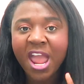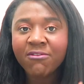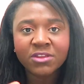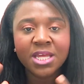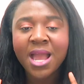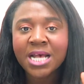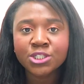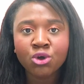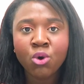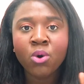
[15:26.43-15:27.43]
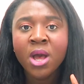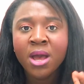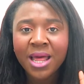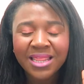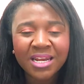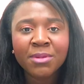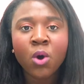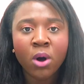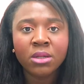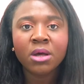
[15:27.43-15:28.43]
Everything has to go, let it be
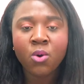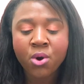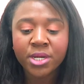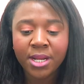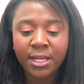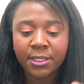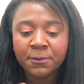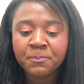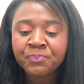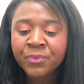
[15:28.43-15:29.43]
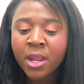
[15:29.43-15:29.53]
color coordinated.